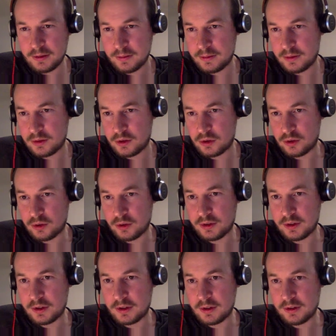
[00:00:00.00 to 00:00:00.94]
sure
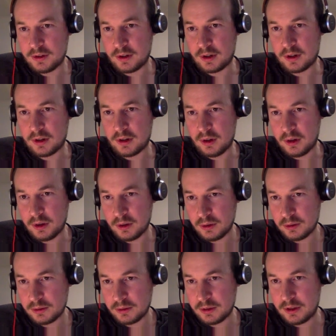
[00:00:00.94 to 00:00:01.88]
that it's a
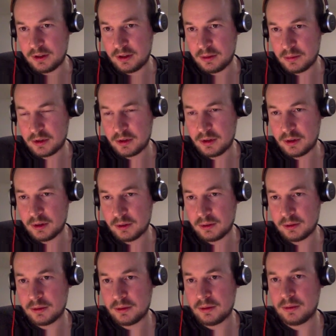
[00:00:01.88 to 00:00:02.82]
clone, a deep
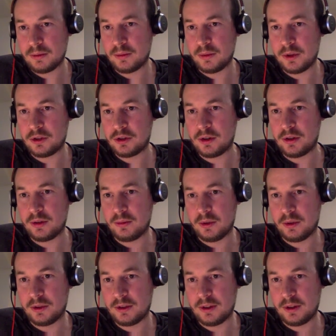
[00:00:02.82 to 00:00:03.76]
clone, which will
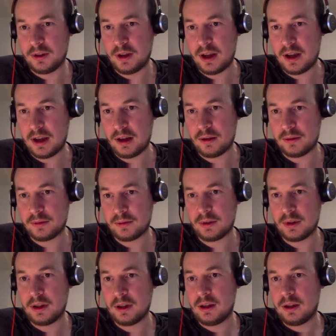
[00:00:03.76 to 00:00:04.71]
still have
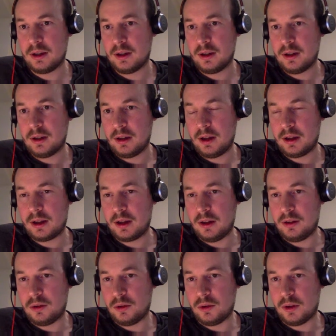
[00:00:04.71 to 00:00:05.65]
a
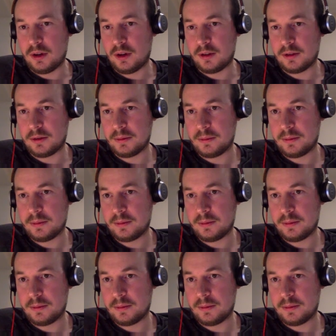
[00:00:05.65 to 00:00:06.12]
K2 as